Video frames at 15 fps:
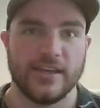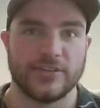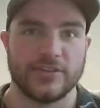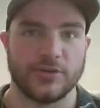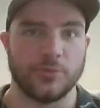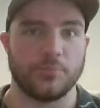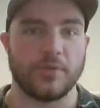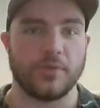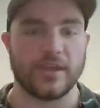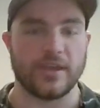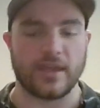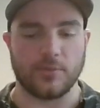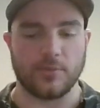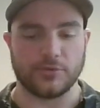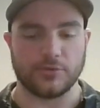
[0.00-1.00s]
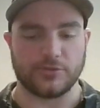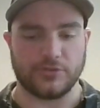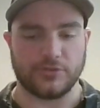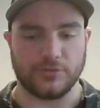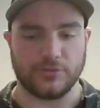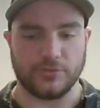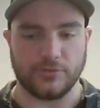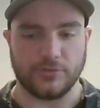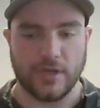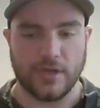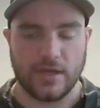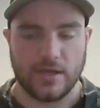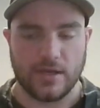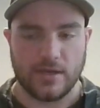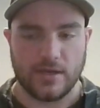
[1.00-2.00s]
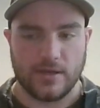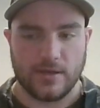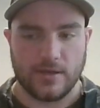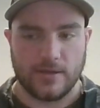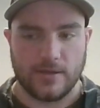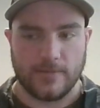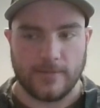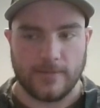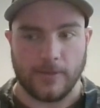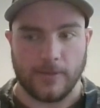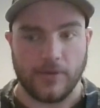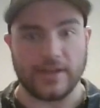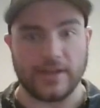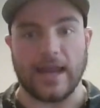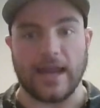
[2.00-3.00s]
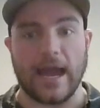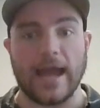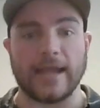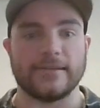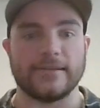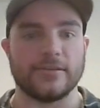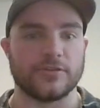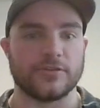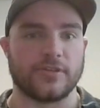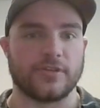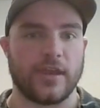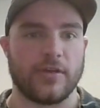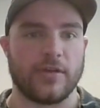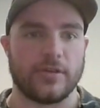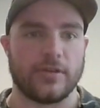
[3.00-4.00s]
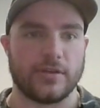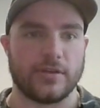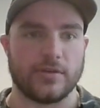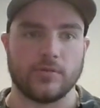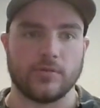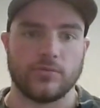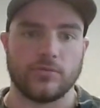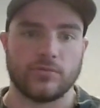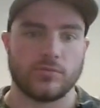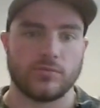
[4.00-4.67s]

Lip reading: So being able to, in an ideal scenario,